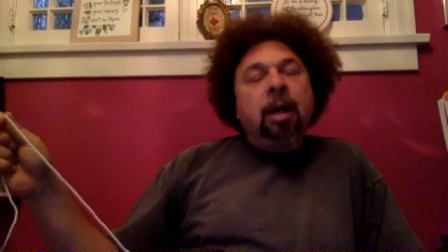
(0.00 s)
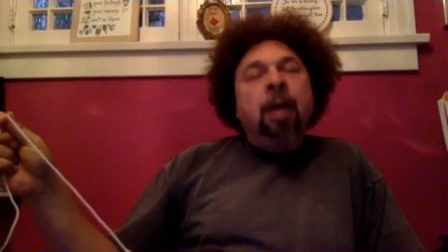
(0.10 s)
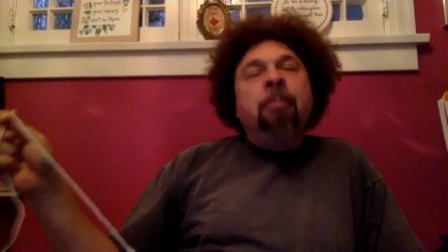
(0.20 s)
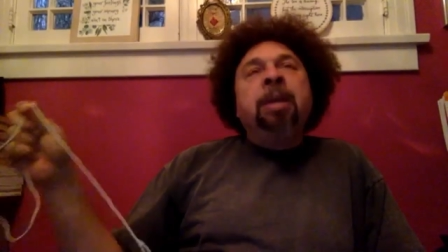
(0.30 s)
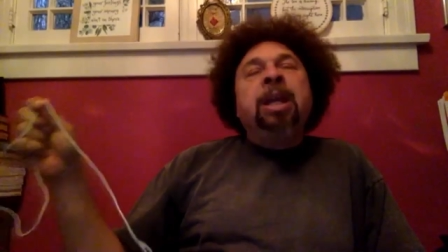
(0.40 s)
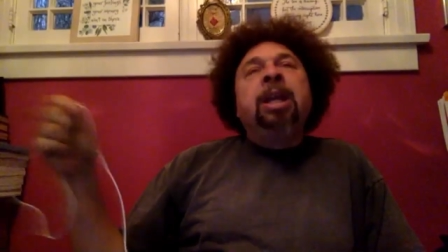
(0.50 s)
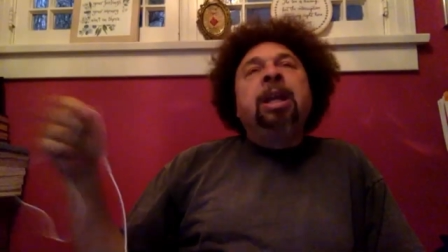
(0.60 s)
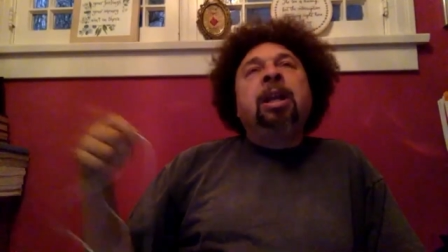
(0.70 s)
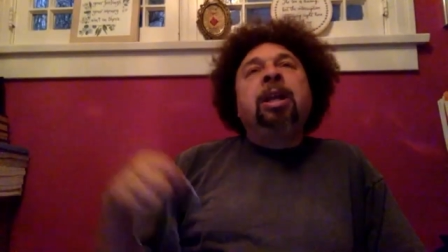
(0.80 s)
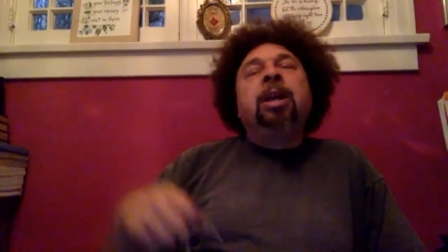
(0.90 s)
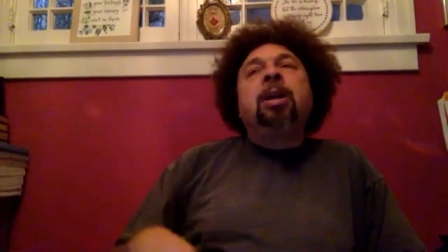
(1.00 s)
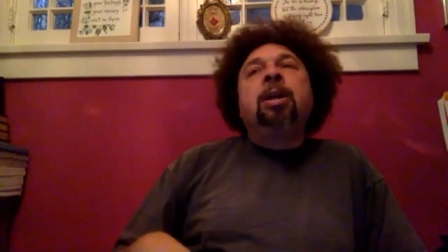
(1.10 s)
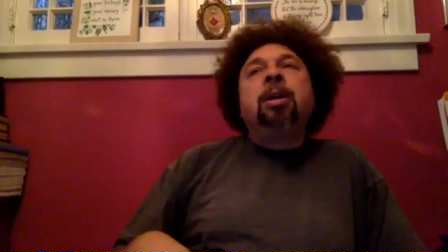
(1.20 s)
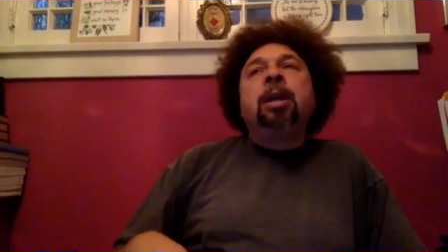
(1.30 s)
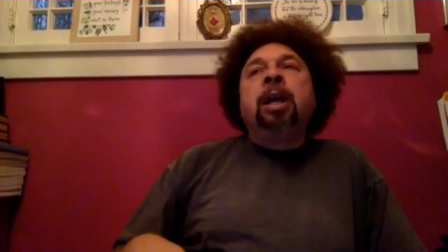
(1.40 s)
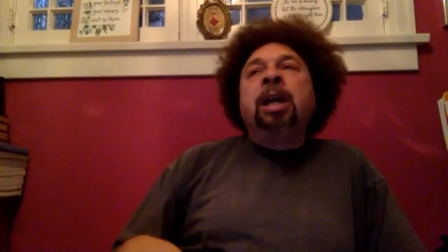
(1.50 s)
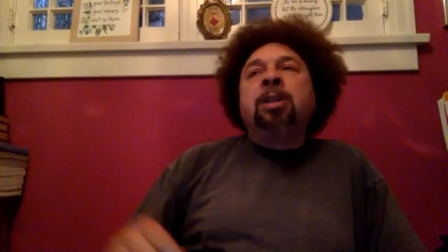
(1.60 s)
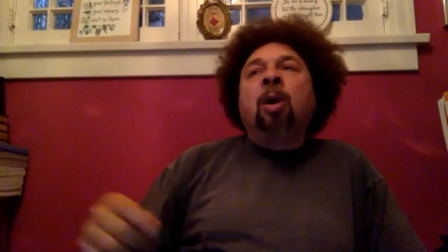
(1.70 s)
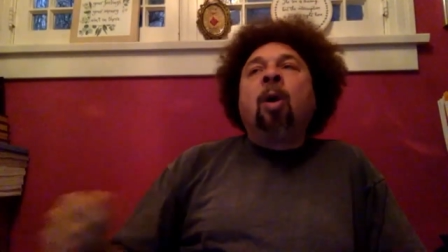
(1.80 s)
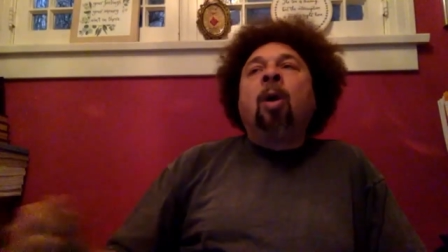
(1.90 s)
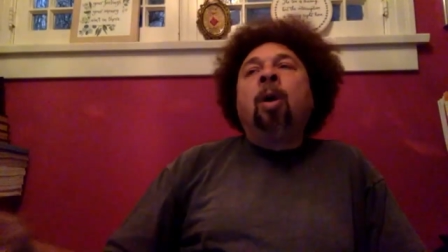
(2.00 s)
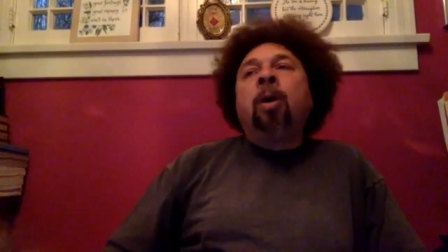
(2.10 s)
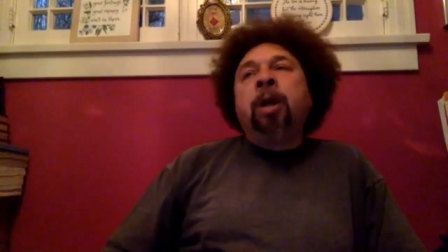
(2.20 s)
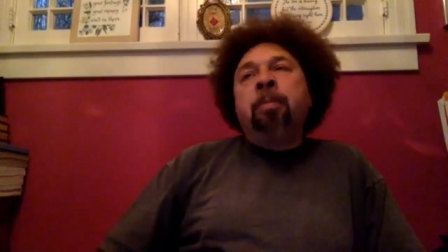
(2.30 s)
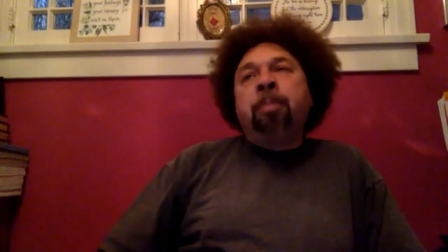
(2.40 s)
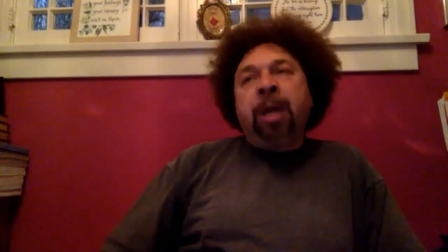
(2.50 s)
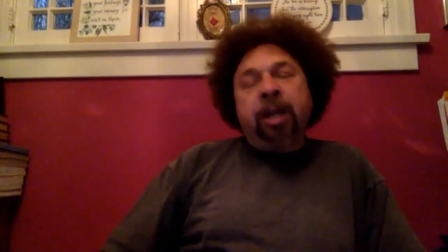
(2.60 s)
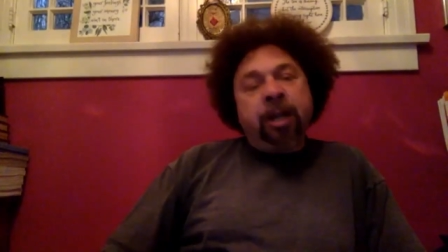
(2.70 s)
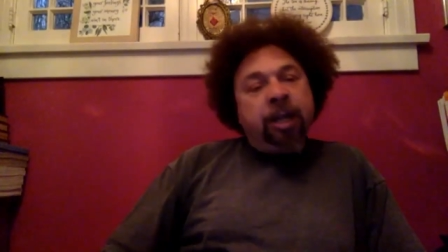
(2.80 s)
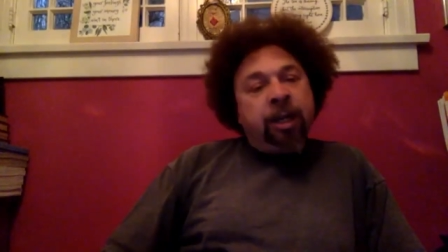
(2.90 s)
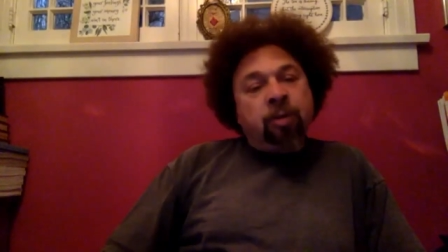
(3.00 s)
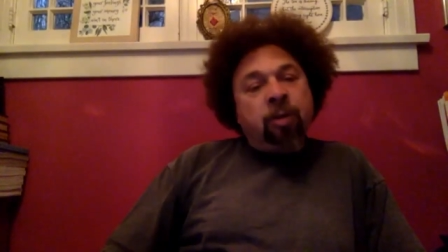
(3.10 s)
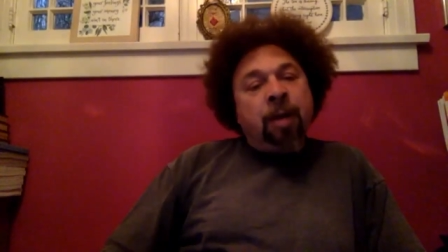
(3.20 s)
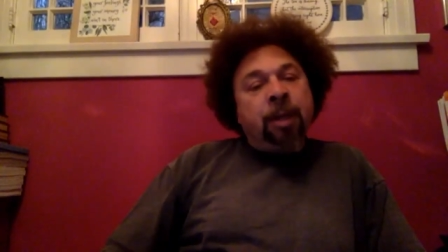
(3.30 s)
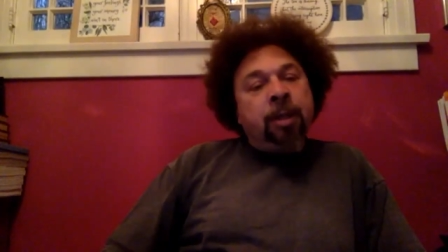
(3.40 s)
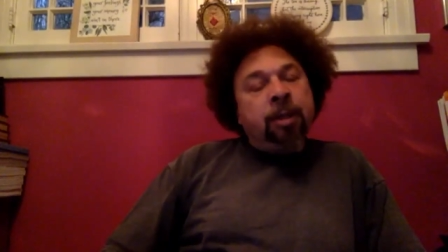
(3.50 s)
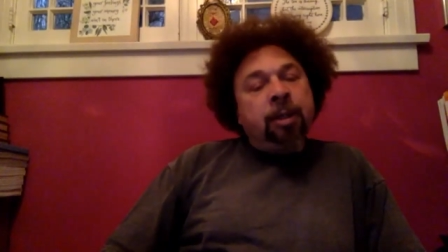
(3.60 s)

Immediately, it's all embedded in a trauma.